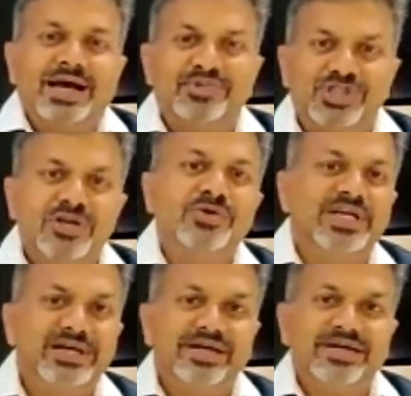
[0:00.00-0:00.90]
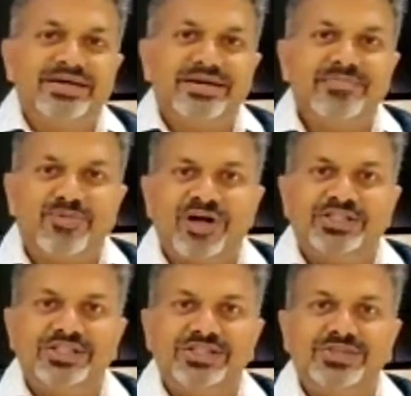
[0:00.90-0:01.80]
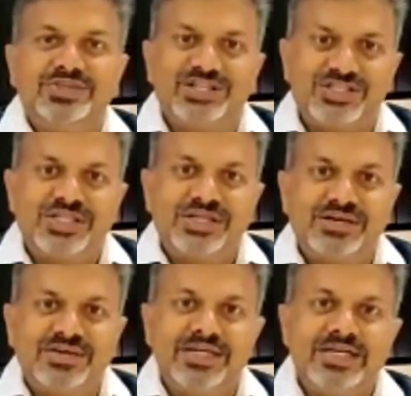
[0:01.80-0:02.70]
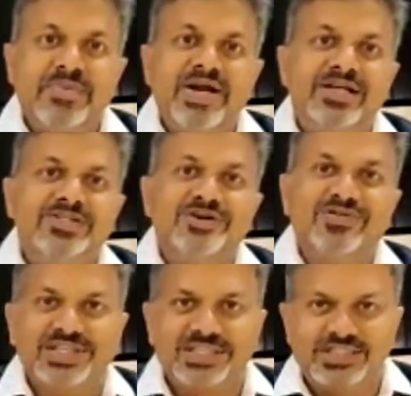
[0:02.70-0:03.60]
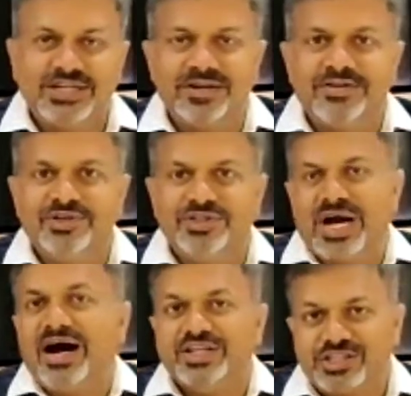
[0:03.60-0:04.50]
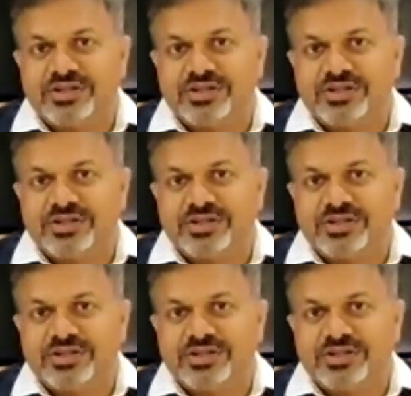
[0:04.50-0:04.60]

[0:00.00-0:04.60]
absolutely important to consider independence of the children, which are